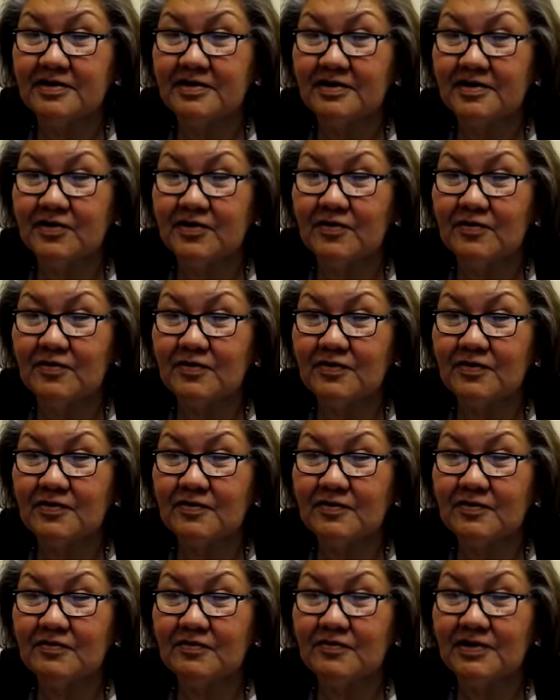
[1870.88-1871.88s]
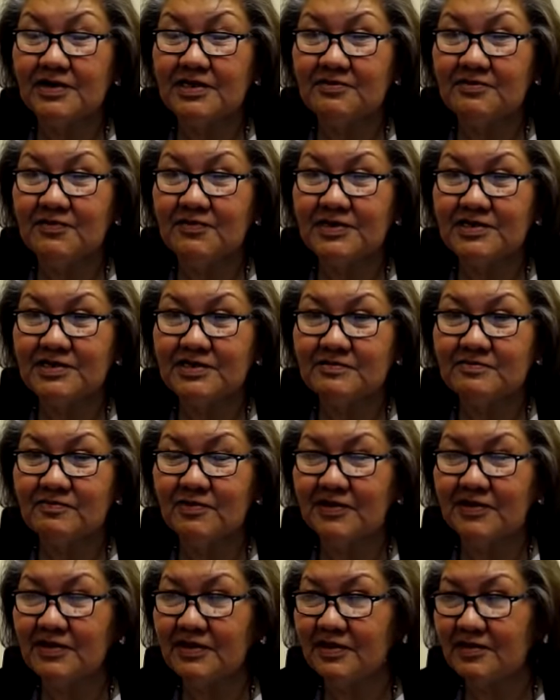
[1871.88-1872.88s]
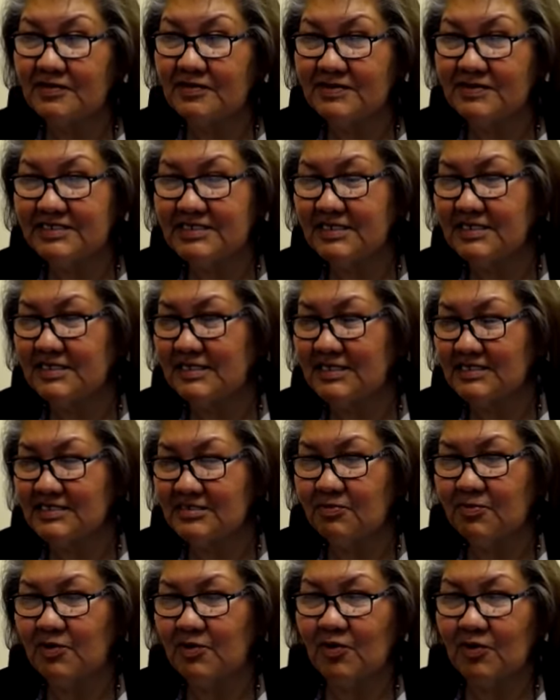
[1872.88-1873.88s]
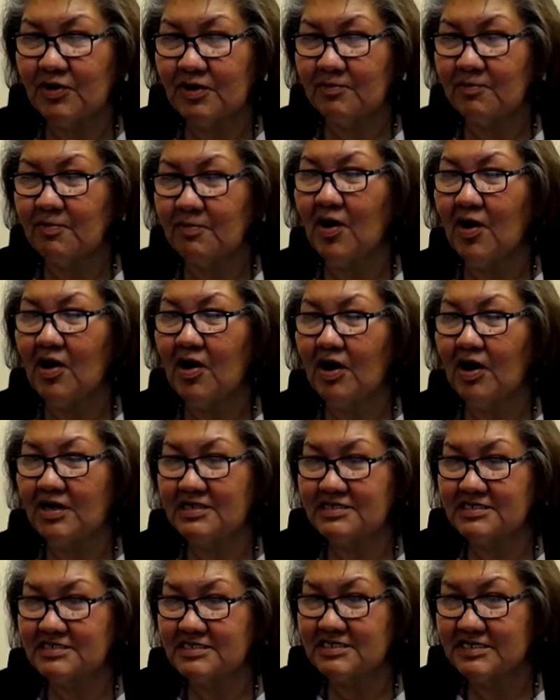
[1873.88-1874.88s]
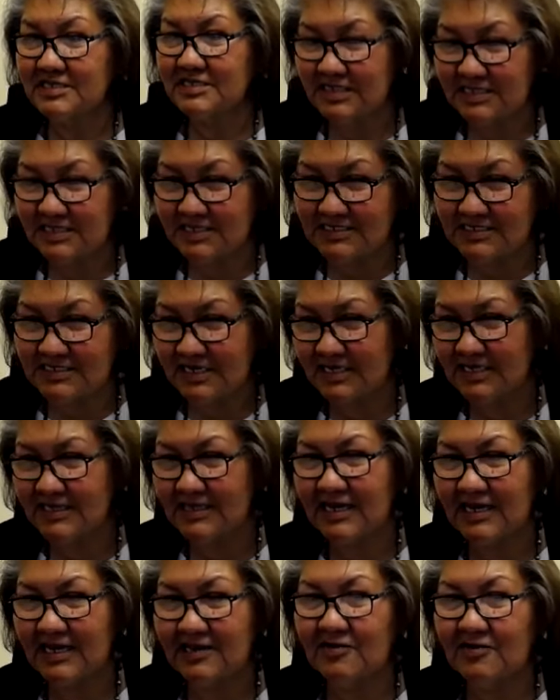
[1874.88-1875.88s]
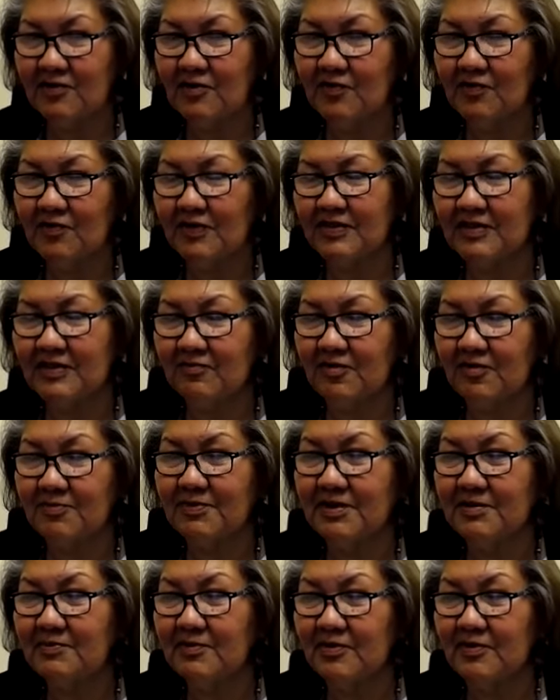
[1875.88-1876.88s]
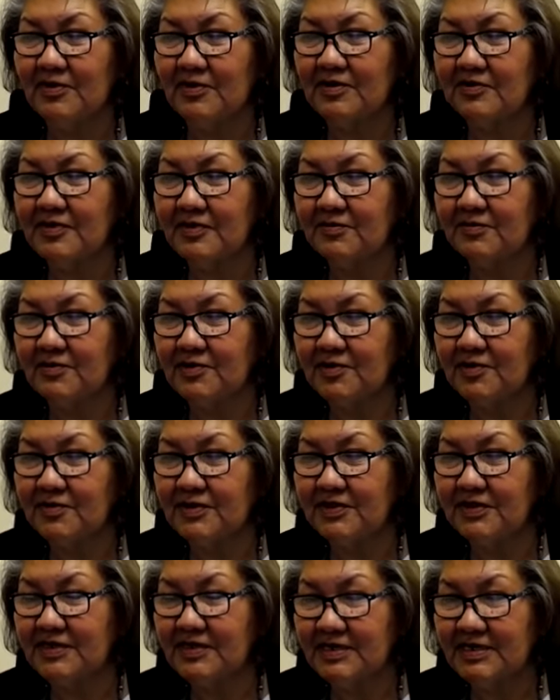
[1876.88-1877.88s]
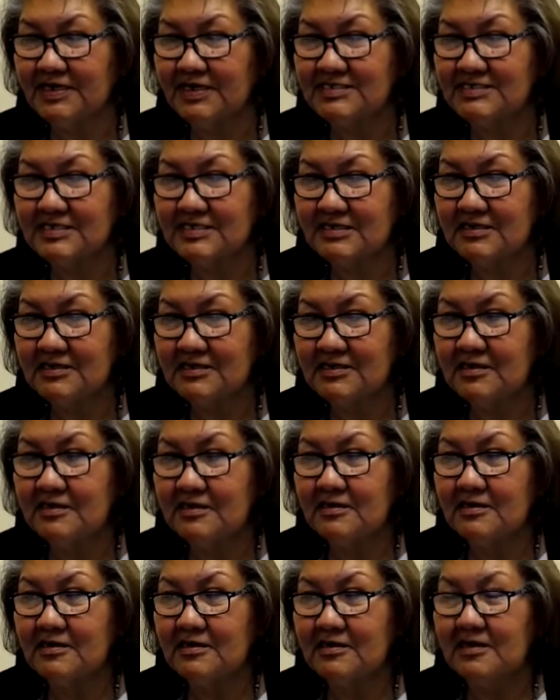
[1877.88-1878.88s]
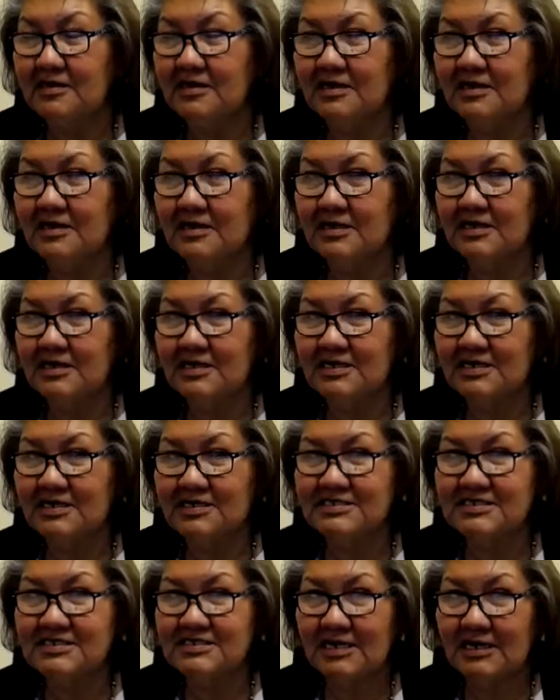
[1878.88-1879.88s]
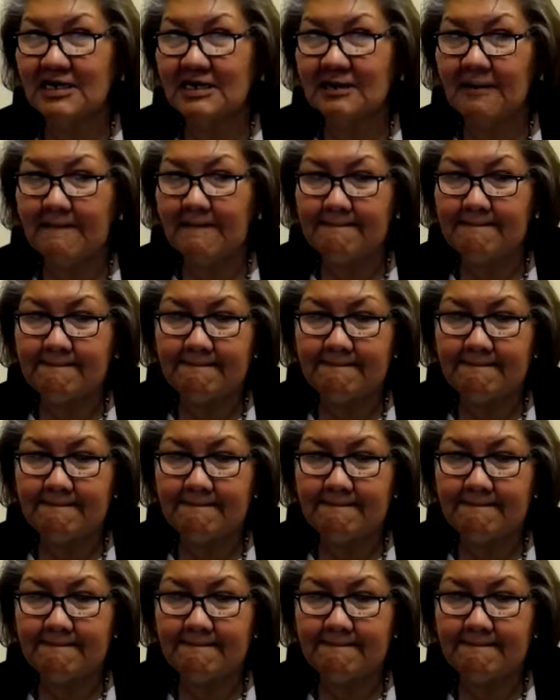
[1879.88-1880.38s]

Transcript: You know, when when when you see these broken pots and things like that, you know that there were people there. They were doing things, and it is uh,